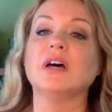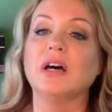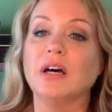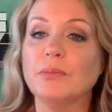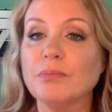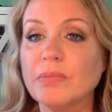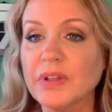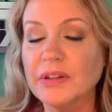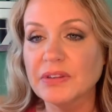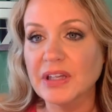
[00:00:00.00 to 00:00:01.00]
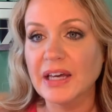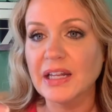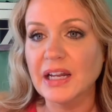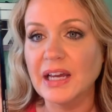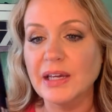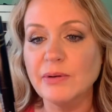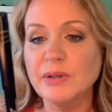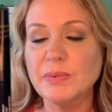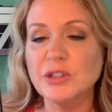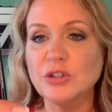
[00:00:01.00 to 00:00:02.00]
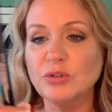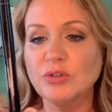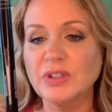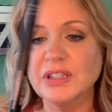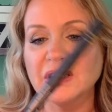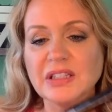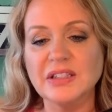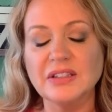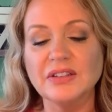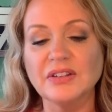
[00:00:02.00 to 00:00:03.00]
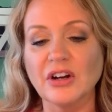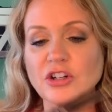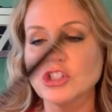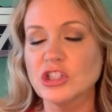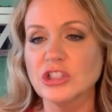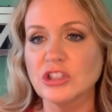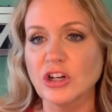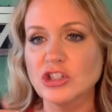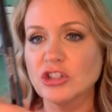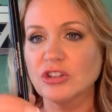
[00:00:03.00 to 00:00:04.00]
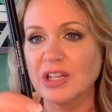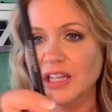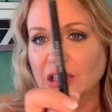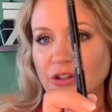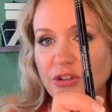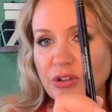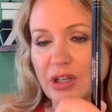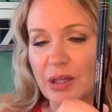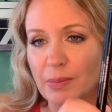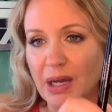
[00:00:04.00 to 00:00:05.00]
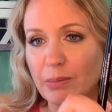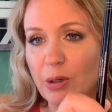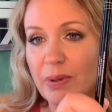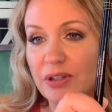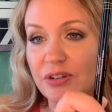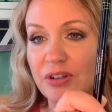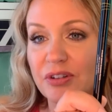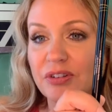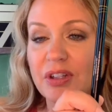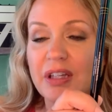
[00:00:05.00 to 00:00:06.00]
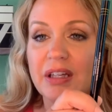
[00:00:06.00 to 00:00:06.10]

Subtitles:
that that I had been using these Arches and Halos eyebrow pencils.